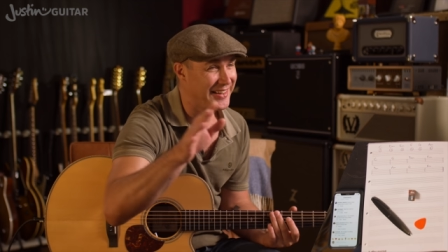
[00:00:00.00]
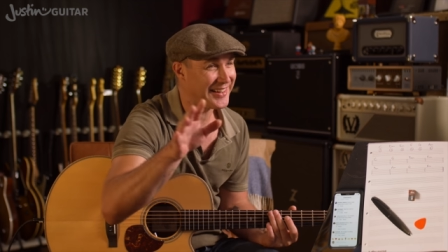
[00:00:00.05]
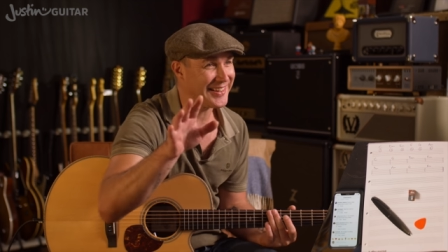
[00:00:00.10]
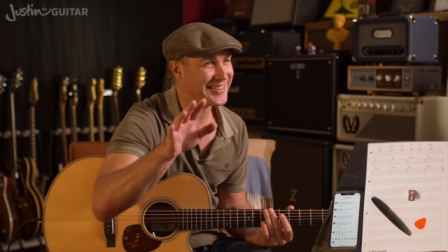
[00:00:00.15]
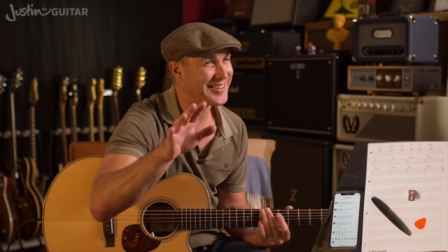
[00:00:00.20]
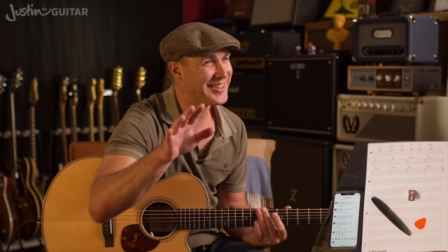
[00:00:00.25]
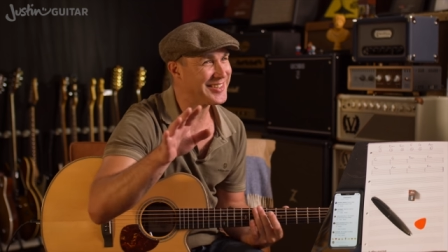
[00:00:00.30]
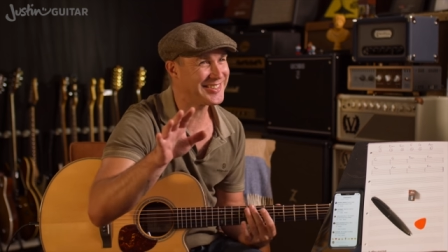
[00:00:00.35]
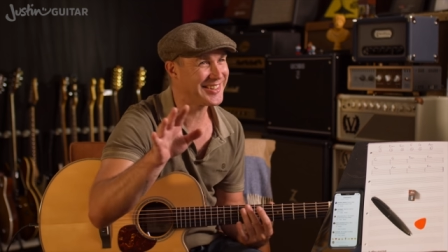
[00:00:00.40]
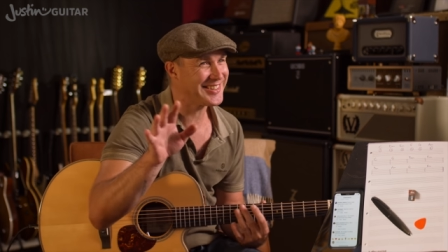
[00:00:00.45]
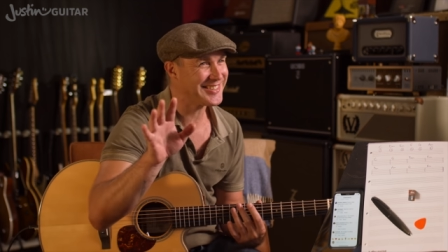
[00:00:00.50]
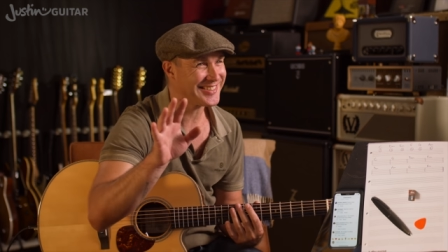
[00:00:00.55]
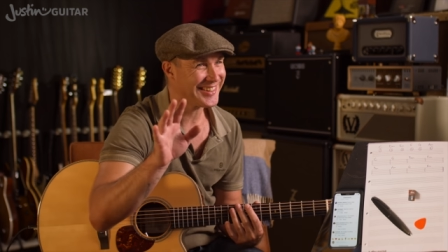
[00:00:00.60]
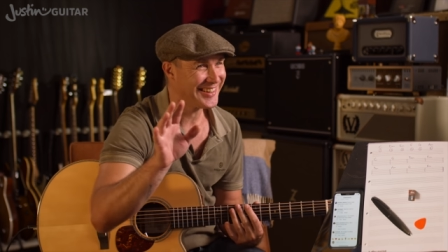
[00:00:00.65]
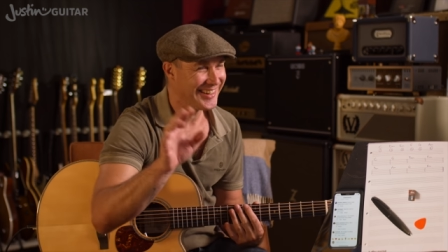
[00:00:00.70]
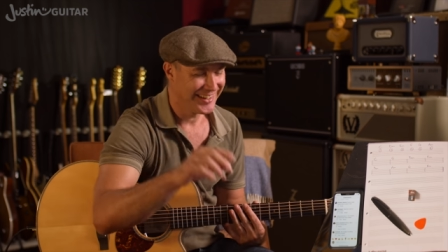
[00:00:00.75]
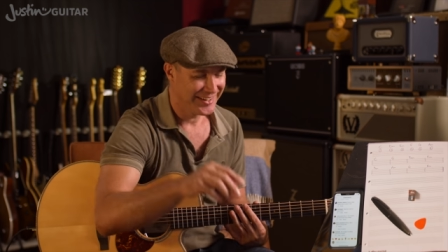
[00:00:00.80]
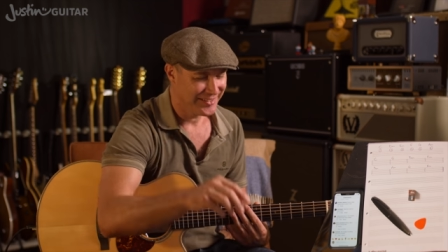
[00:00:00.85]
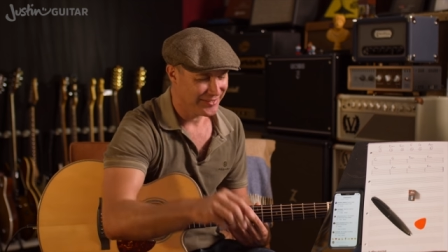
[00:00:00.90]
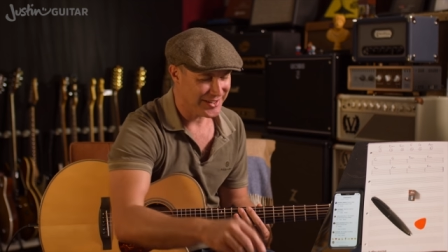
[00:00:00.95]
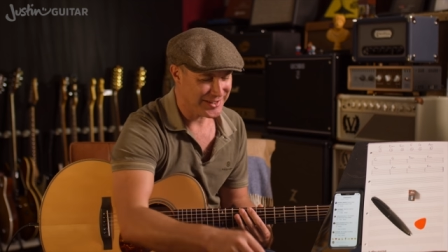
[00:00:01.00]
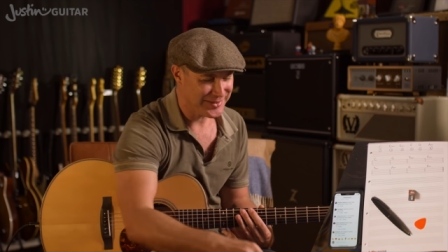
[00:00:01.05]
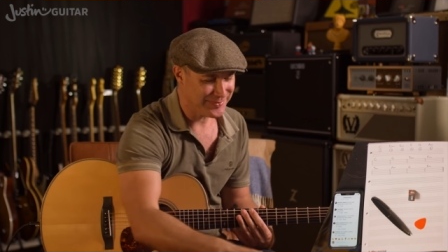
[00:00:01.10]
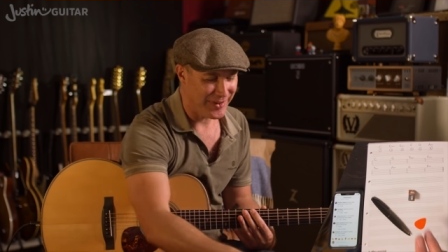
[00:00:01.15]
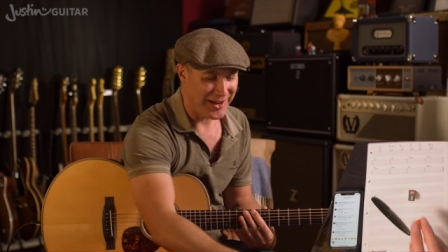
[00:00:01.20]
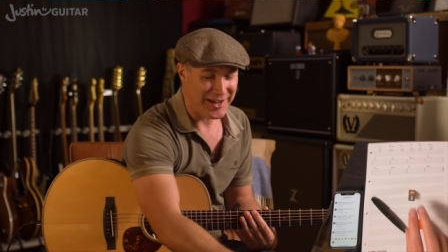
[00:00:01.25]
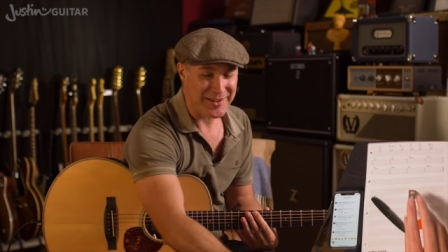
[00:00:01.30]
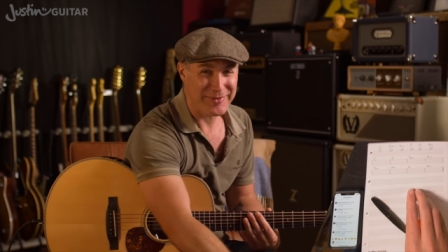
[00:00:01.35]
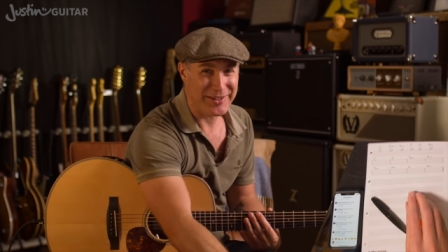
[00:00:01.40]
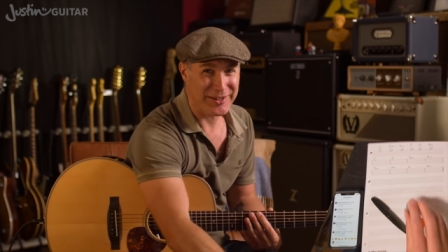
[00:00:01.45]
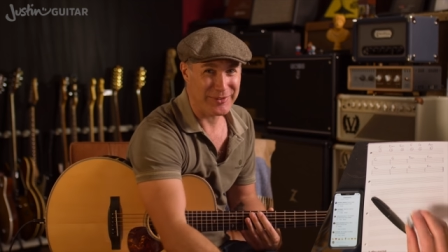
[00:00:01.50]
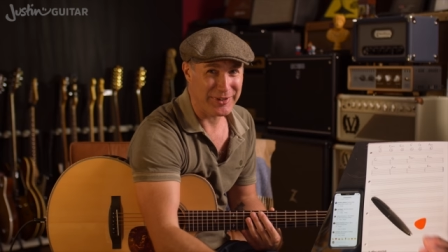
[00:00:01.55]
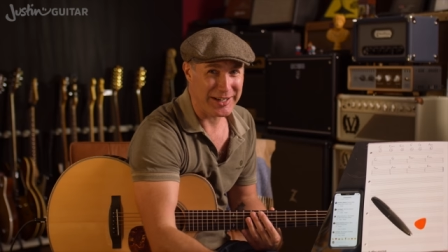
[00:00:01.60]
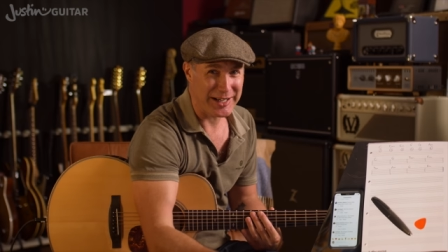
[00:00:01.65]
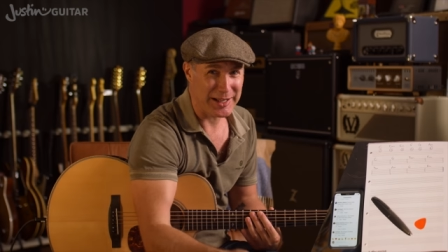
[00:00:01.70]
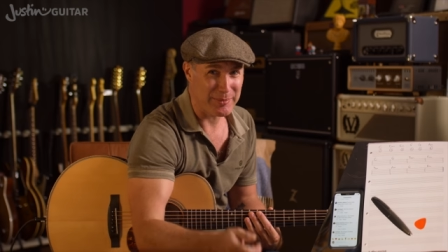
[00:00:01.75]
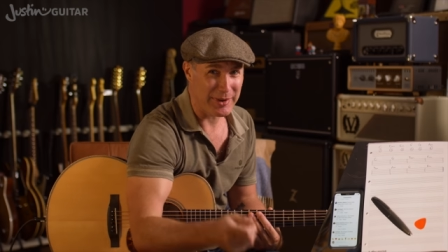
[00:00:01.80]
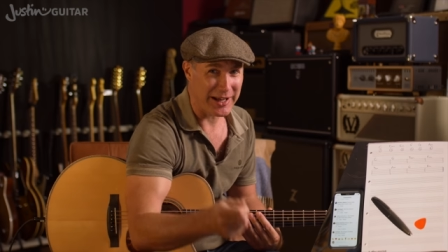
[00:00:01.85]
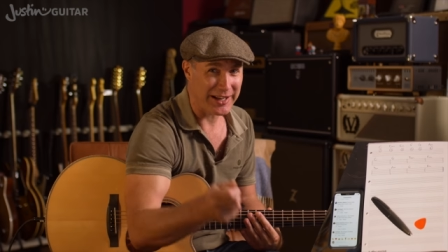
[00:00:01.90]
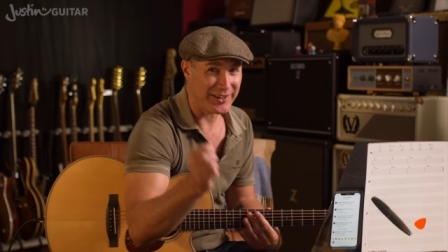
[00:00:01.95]
this is this might be
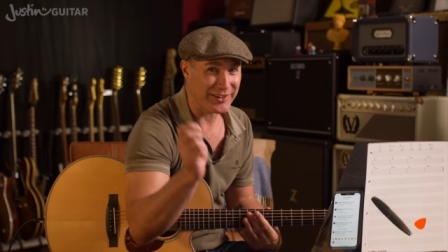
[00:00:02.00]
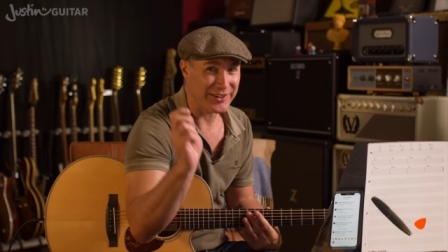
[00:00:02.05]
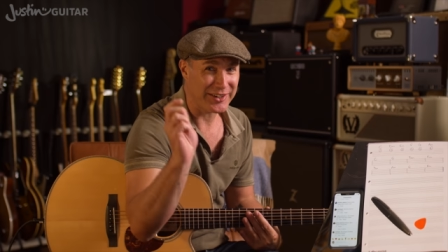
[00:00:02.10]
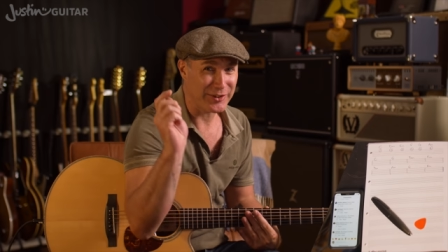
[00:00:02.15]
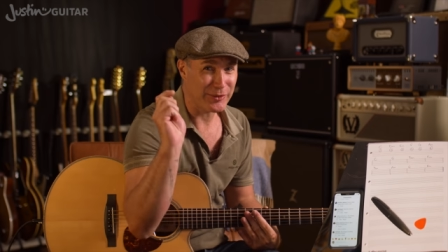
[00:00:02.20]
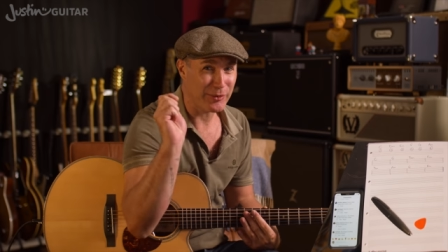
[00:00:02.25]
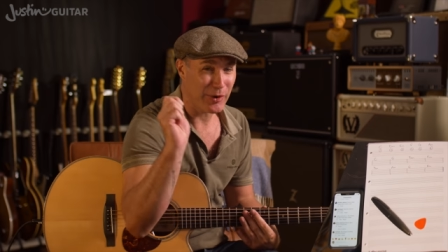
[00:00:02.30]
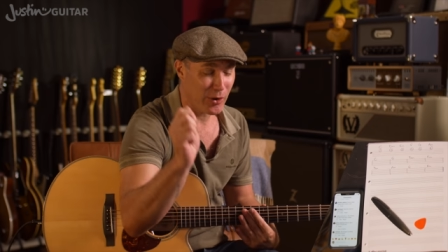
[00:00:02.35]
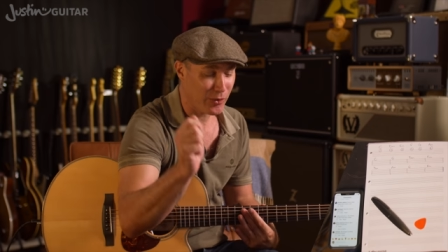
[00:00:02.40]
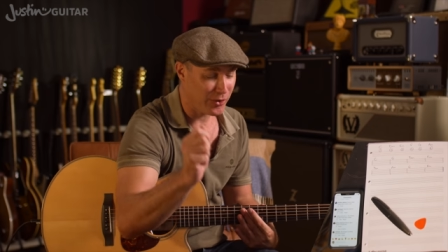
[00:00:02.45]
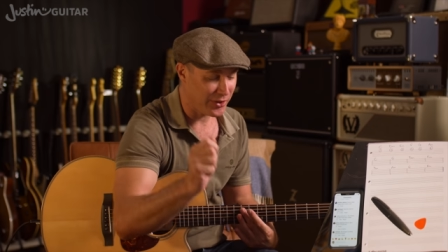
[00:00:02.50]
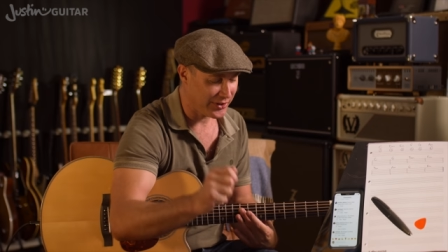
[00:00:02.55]
really bad I'm going to roll